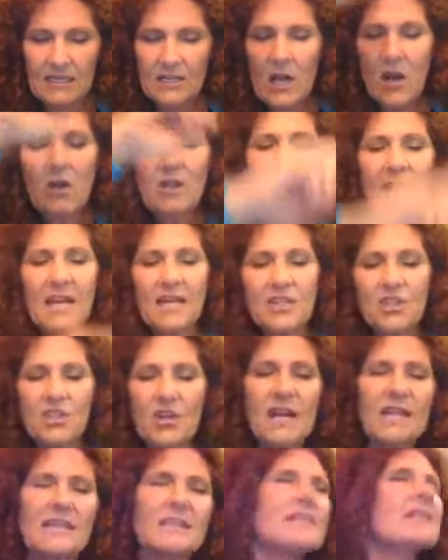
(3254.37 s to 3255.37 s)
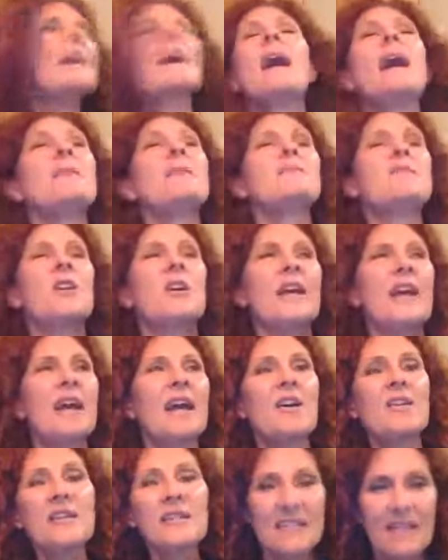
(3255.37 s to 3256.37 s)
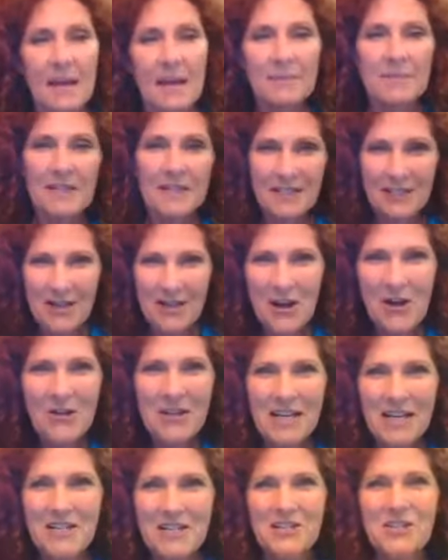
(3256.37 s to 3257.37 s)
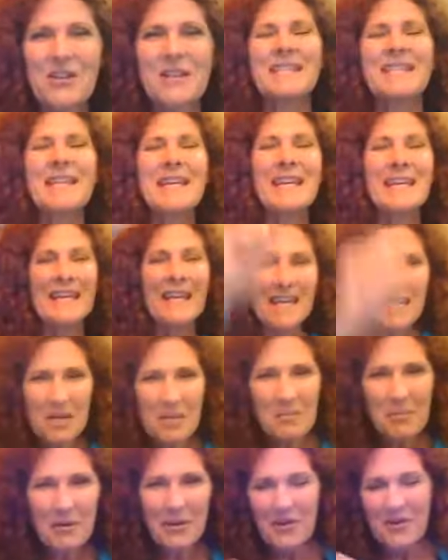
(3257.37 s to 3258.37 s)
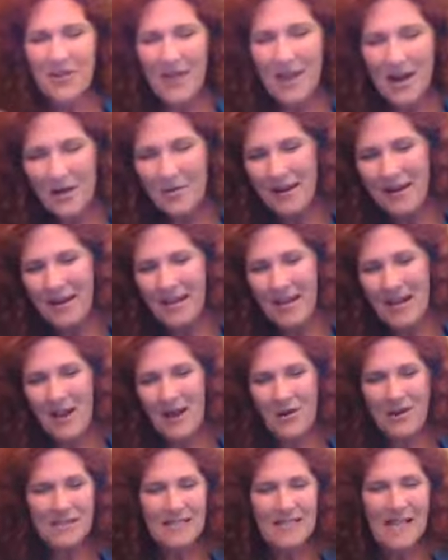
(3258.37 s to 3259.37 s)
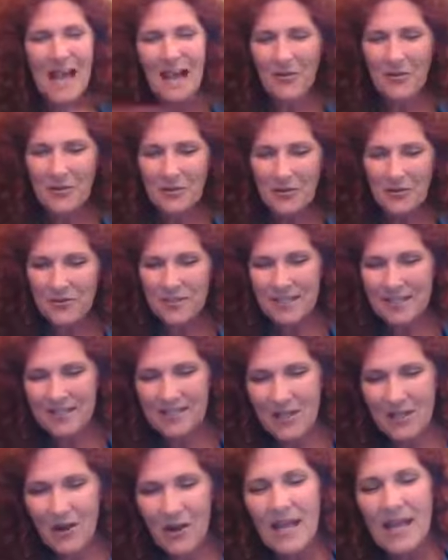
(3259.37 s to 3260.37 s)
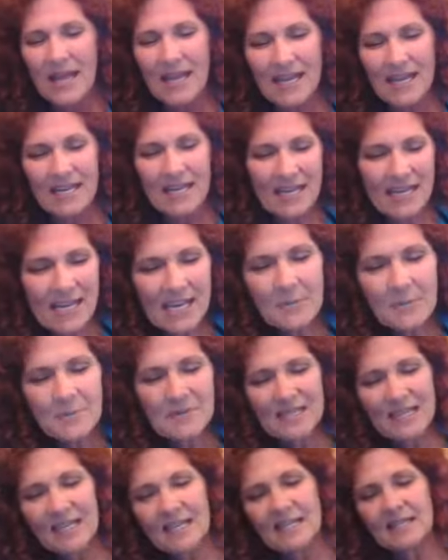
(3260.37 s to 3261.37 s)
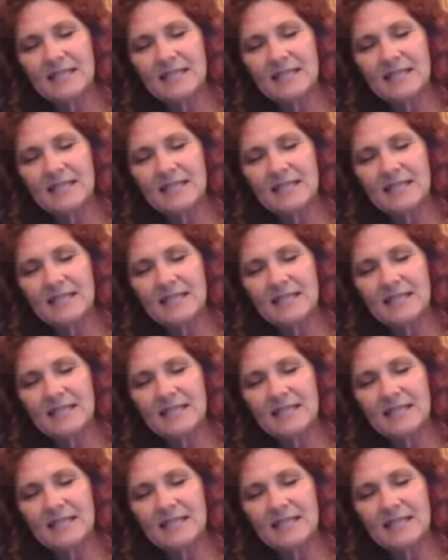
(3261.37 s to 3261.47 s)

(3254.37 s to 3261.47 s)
cholinesterase I'm sorry, Aricept is a cholinesterase inhibitor. There we go. See, I don't use this. So it keeps the